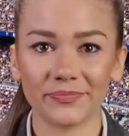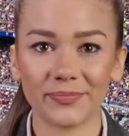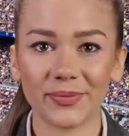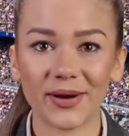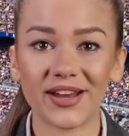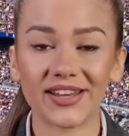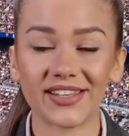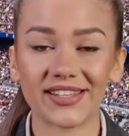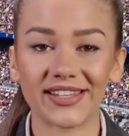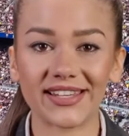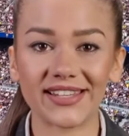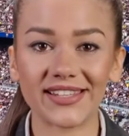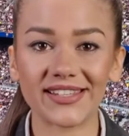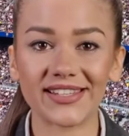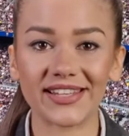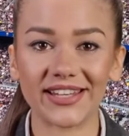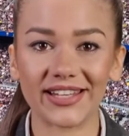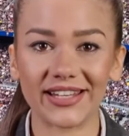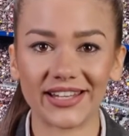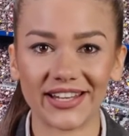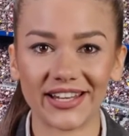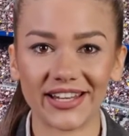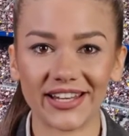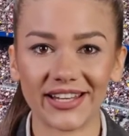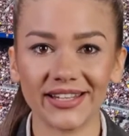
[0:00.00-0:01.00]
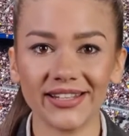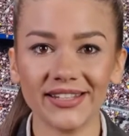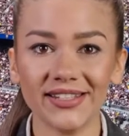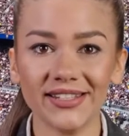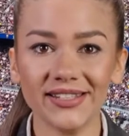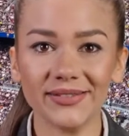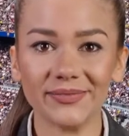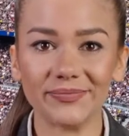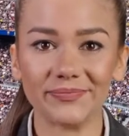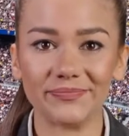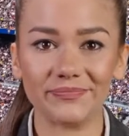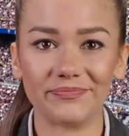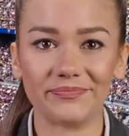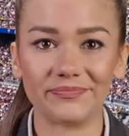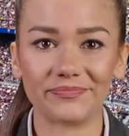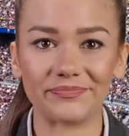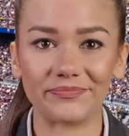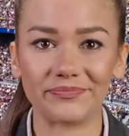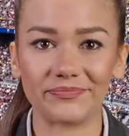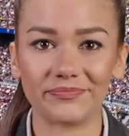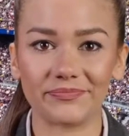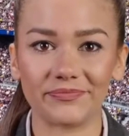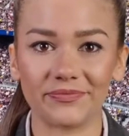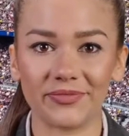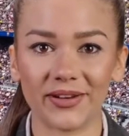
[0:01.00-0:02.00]
Barca Studios.
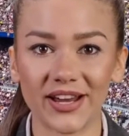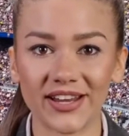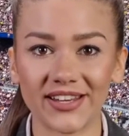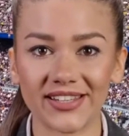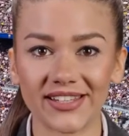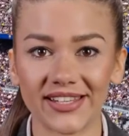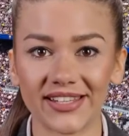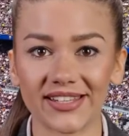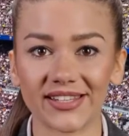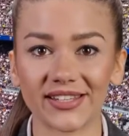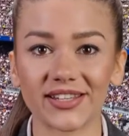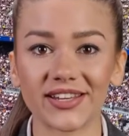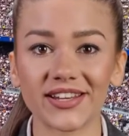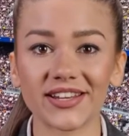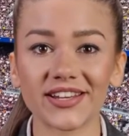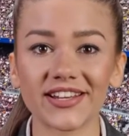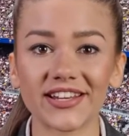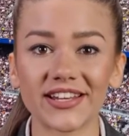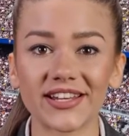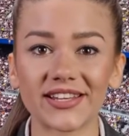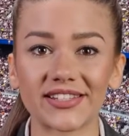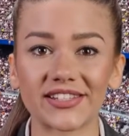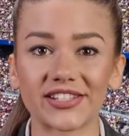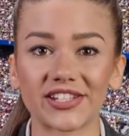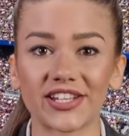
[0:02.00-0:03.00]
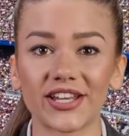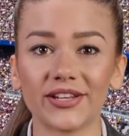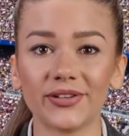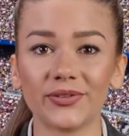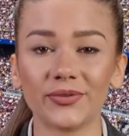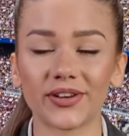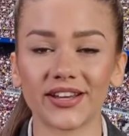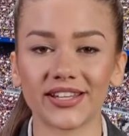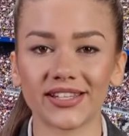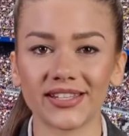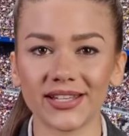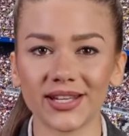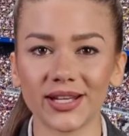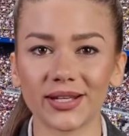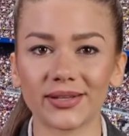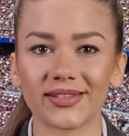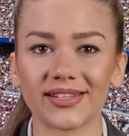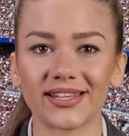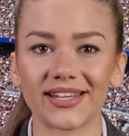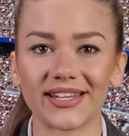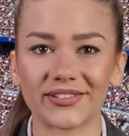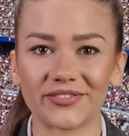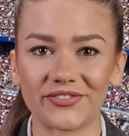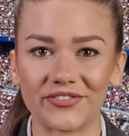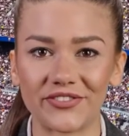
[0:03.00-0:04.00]
Barca Studios generates
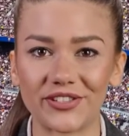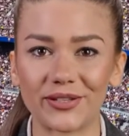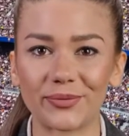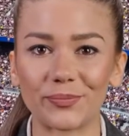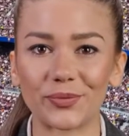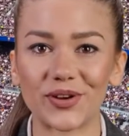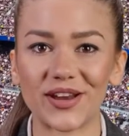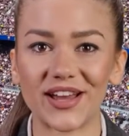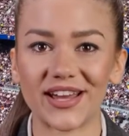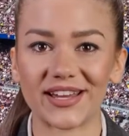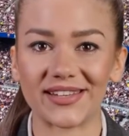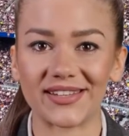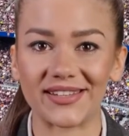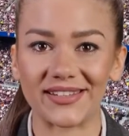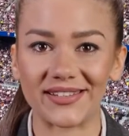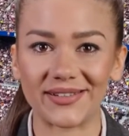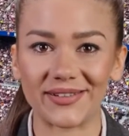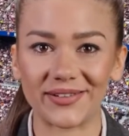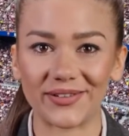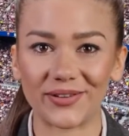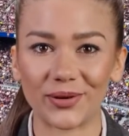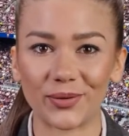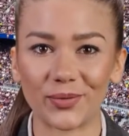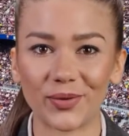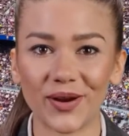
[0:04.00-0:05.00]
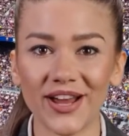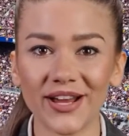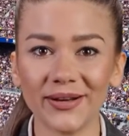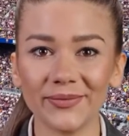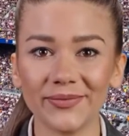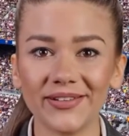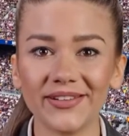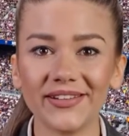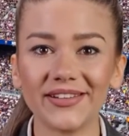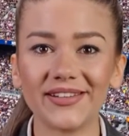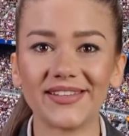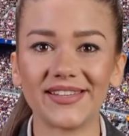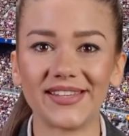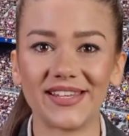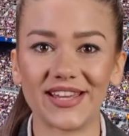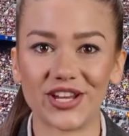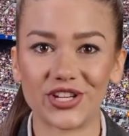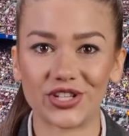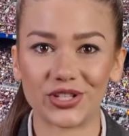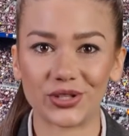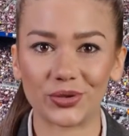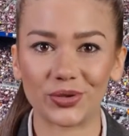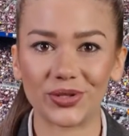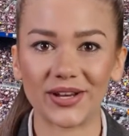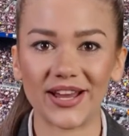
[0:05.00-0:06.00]
content for the press, the web,
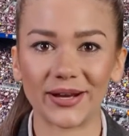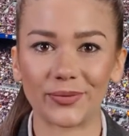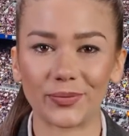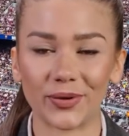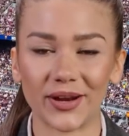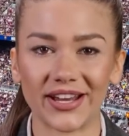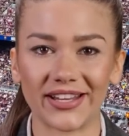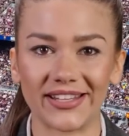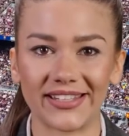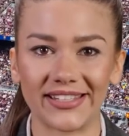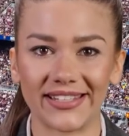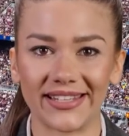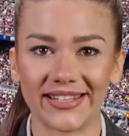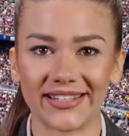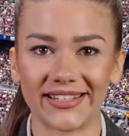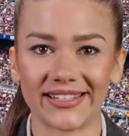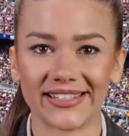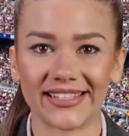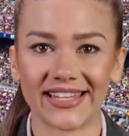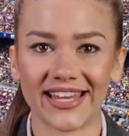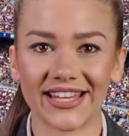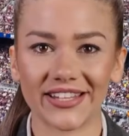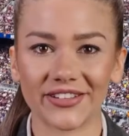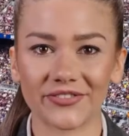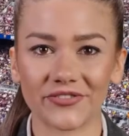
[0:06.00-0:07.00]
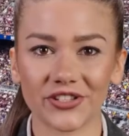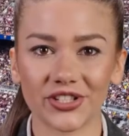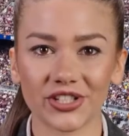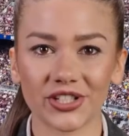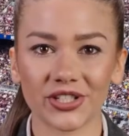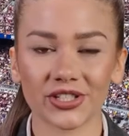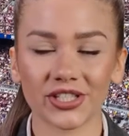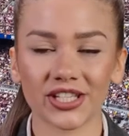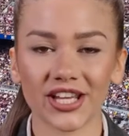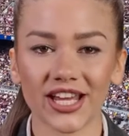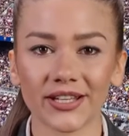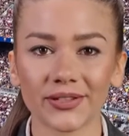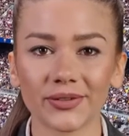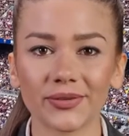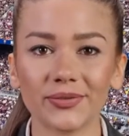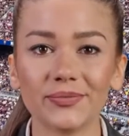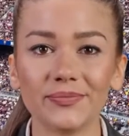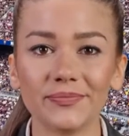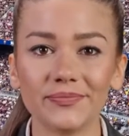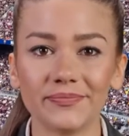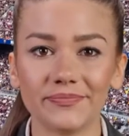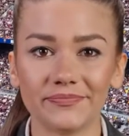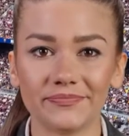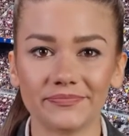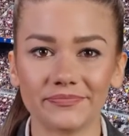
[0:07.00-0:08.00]
social networks and the television
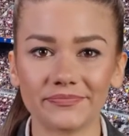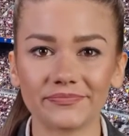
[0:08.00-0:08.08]
channel.